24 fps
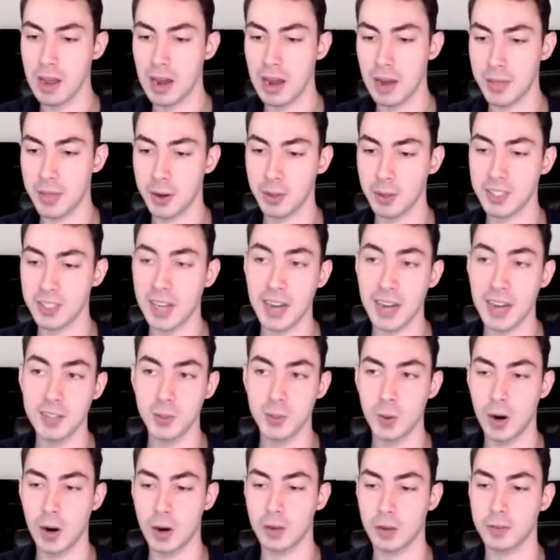that are tied
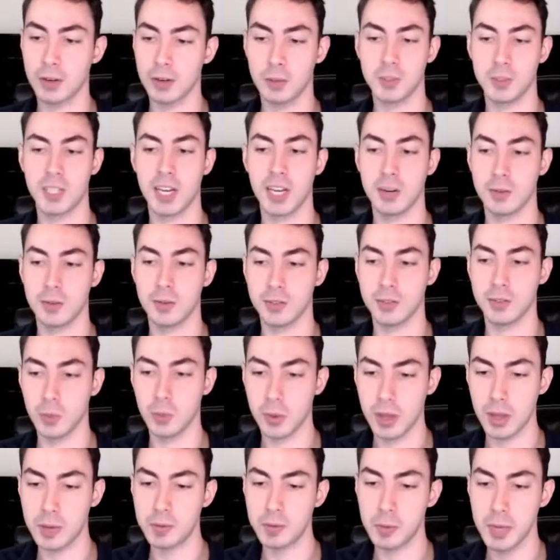to RFCOMM channels
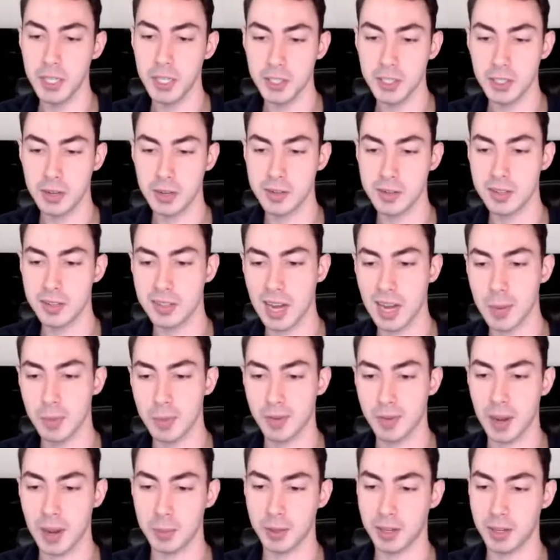with information on the type of
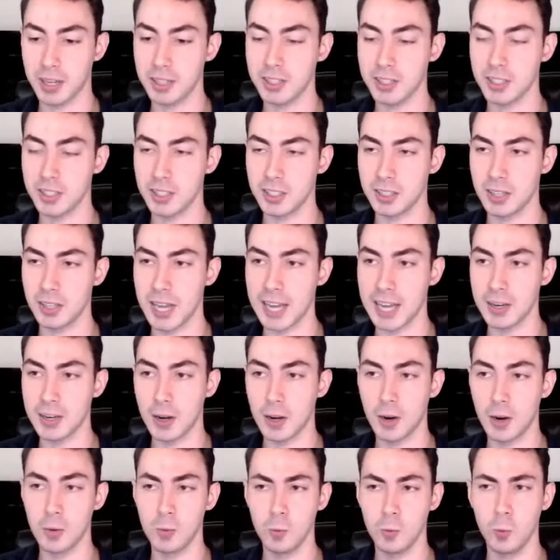application and
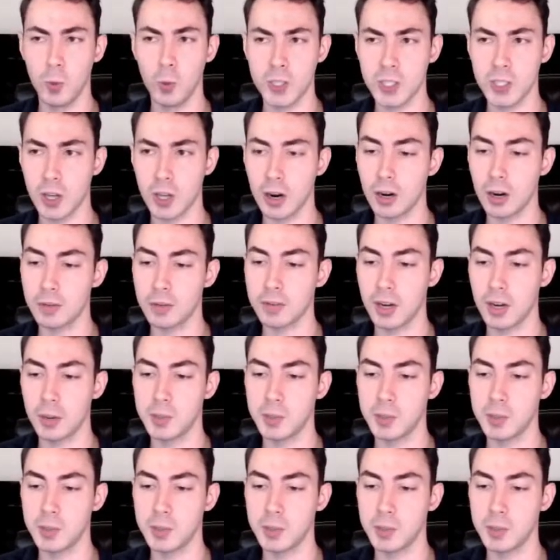which RFCOMM